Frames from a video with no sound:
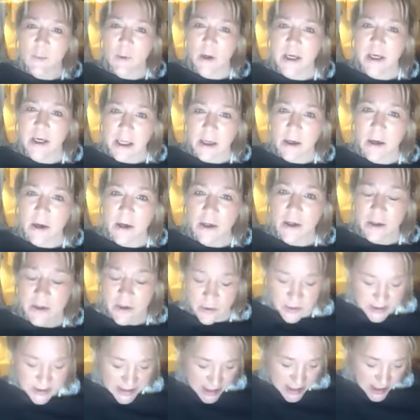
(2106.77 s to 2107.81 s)
working hard on
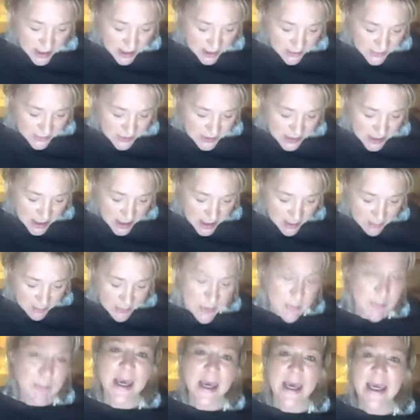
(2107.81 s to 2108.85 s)
yourselves. But
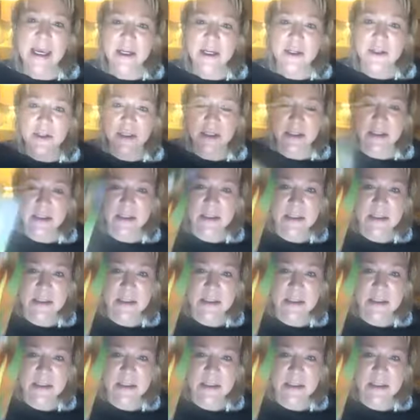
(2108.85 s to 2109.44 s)
the Page, this